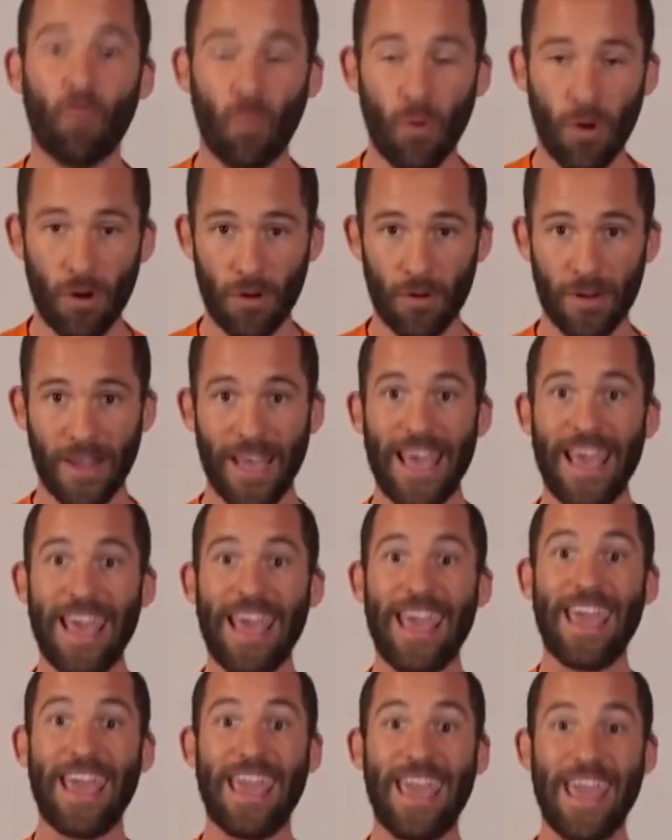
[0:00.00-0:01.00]
world,
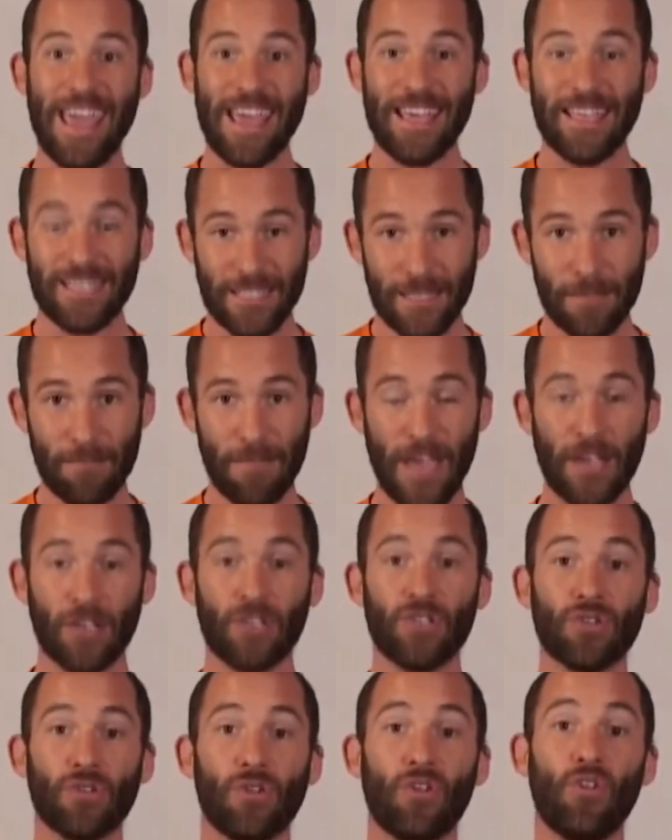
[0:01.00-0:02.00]
is to make
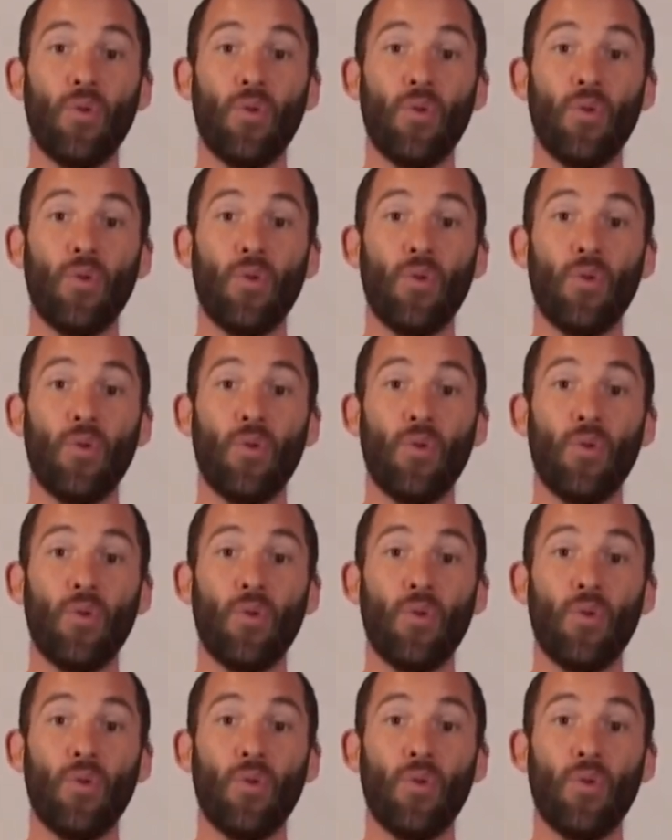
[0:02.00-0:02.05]
sure